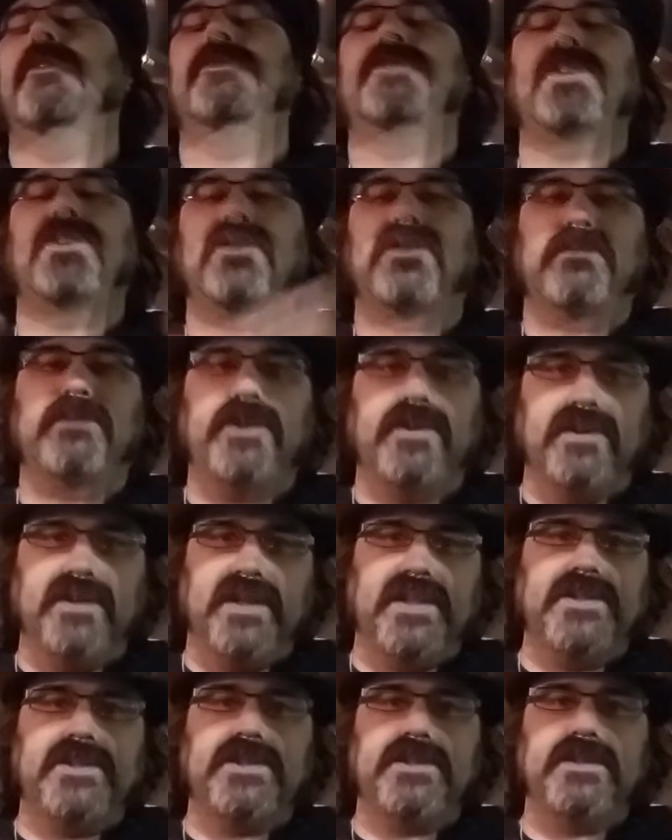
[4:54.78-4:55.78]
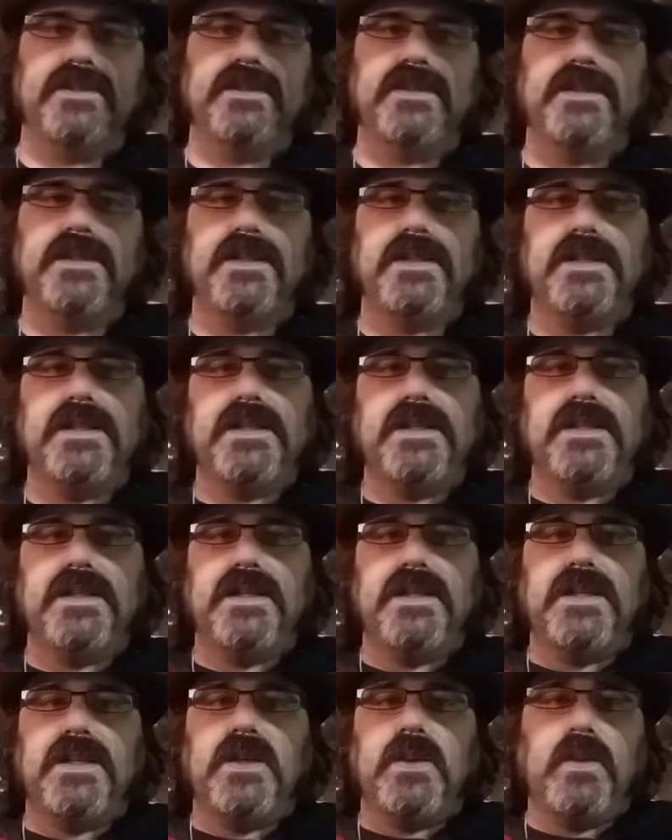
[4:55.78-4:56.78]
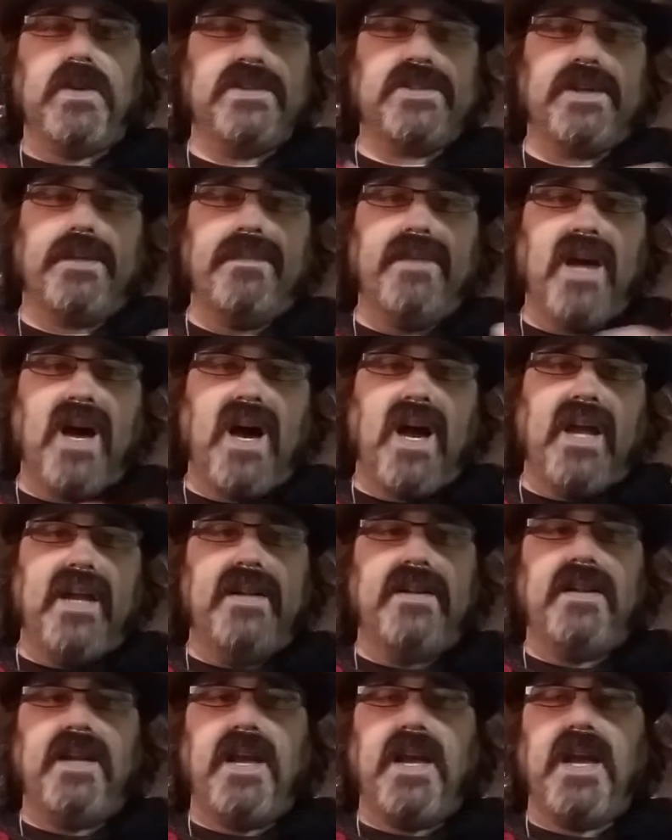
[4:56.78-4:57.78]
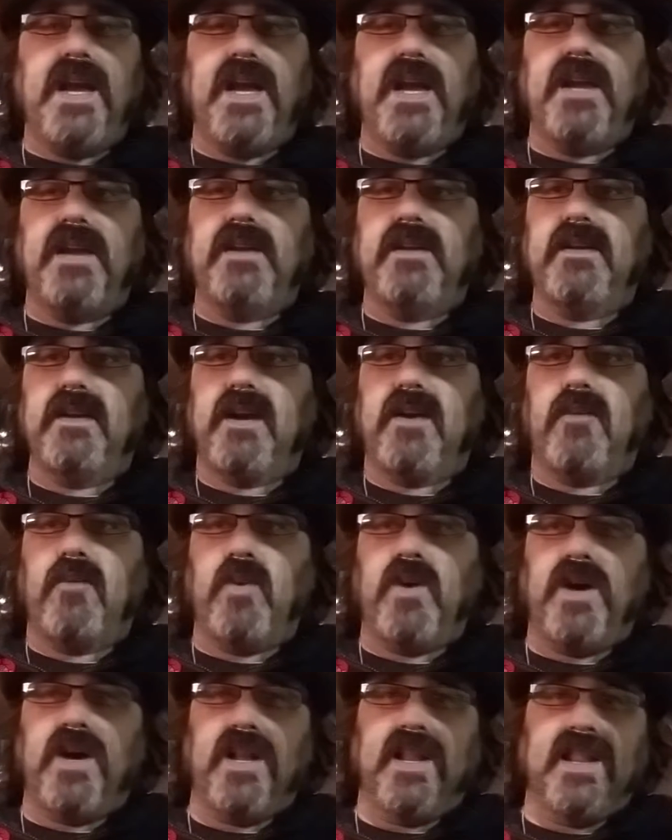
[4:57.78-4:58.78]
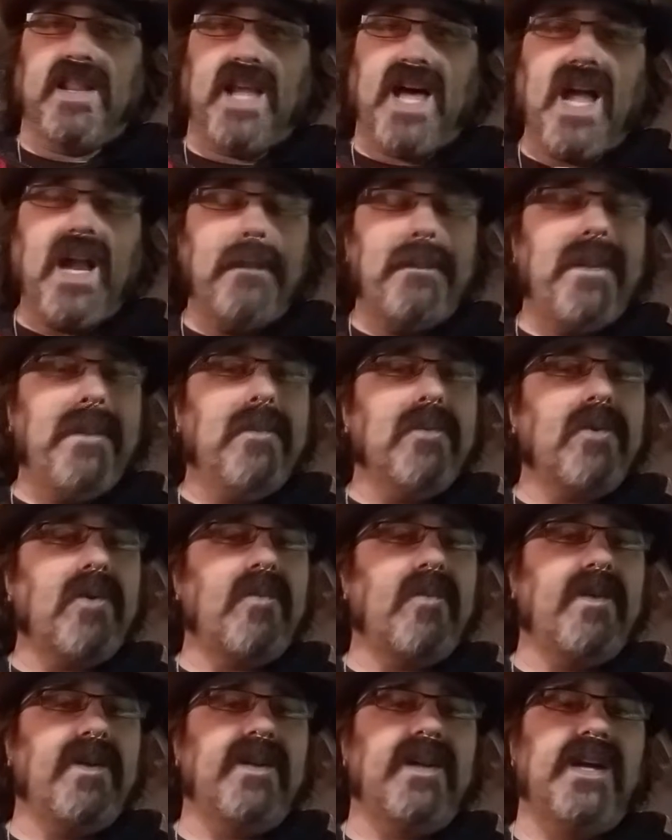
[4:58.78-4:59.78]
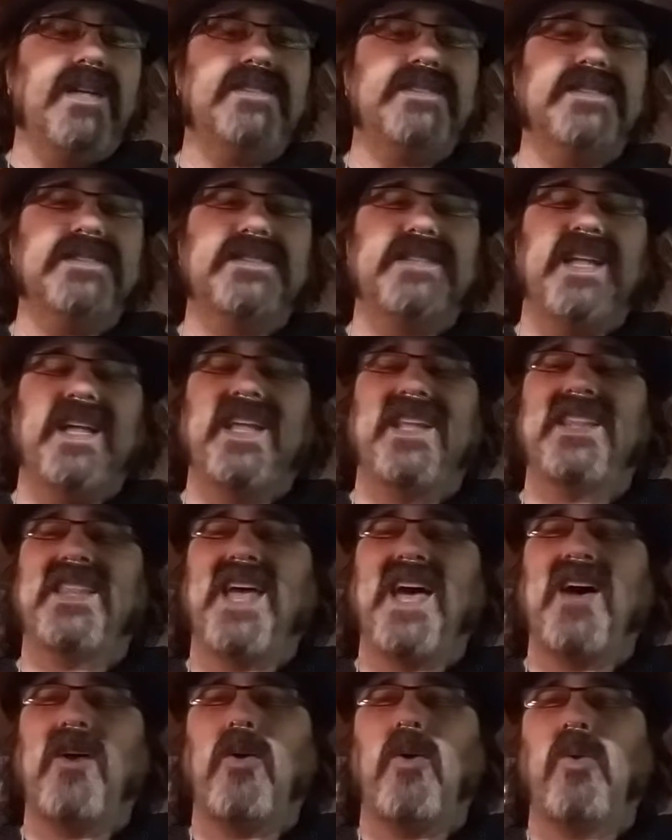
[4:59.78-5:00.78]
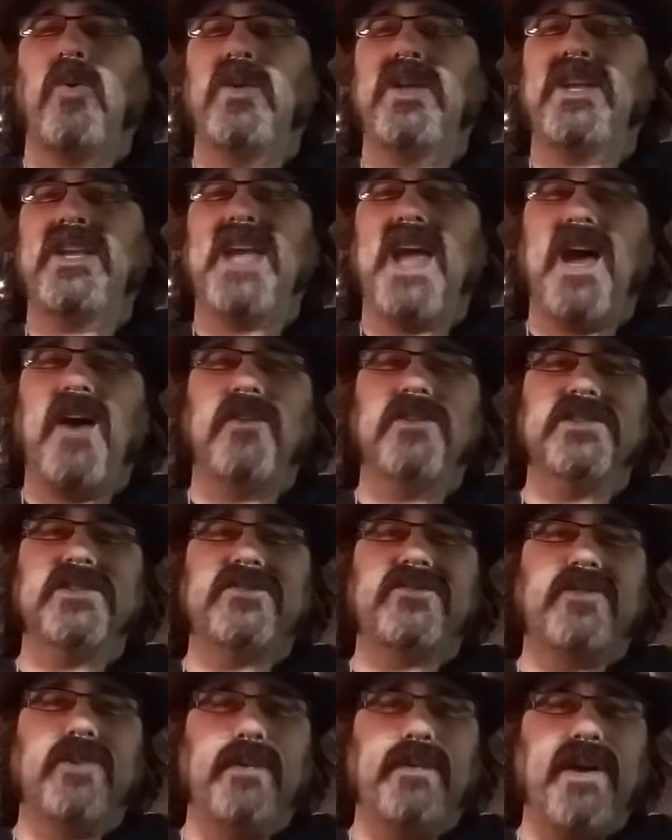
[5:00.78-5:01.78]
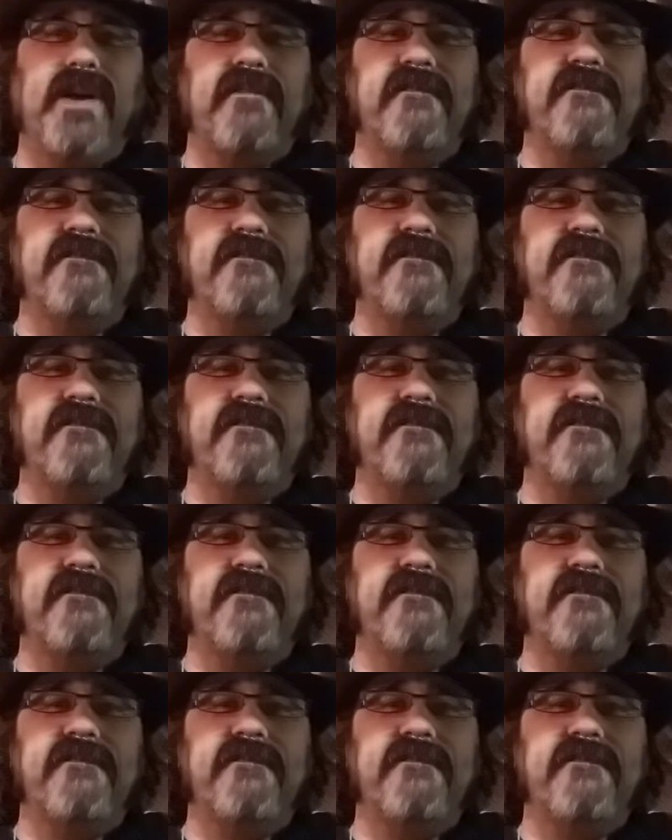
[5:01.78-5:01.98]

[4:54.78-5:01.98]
genital mutilation. which I'm not. And what a lot of people don't realize is that that only counts for about